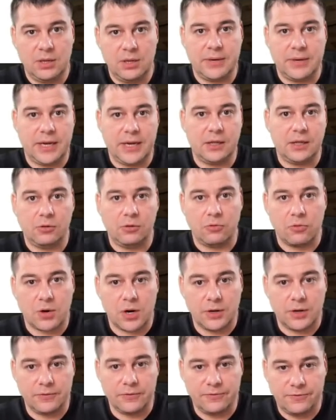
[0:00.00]
email
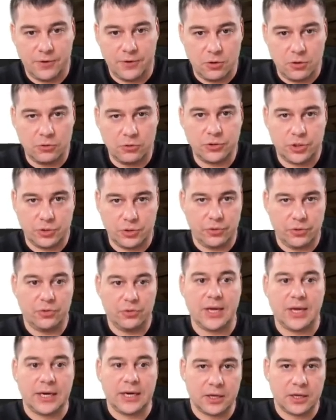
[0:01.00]
or phone, so you
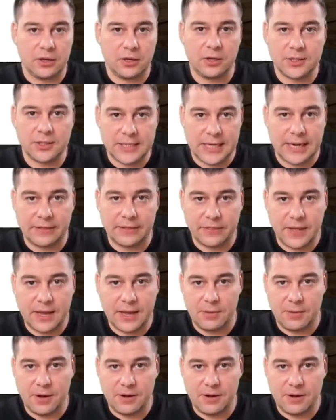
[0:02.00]
can contact them